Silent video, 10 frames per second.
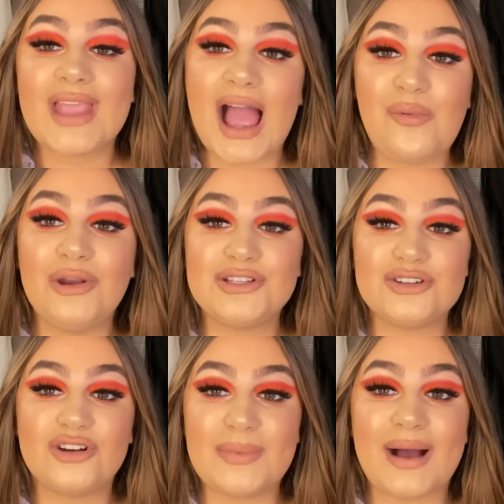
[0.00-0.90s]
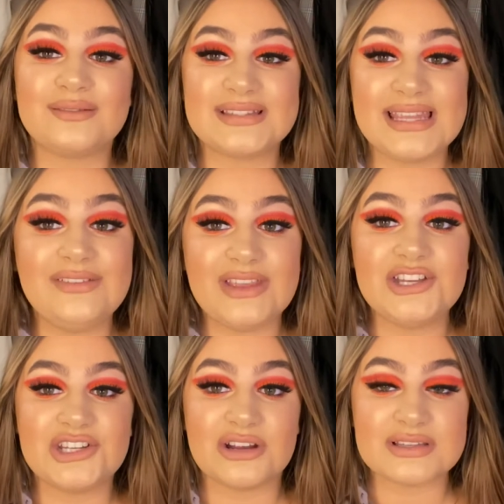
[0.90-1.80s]
I want to talk about T V
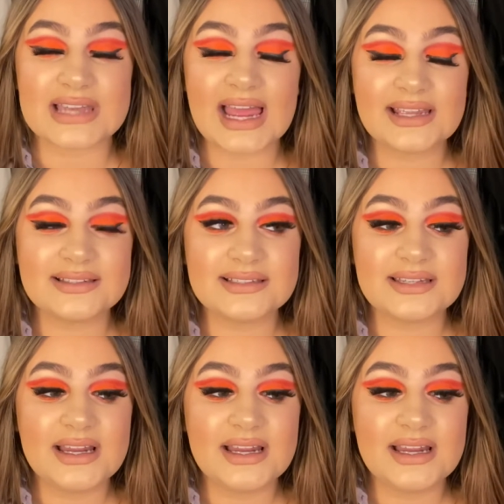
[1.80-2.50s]
shows next.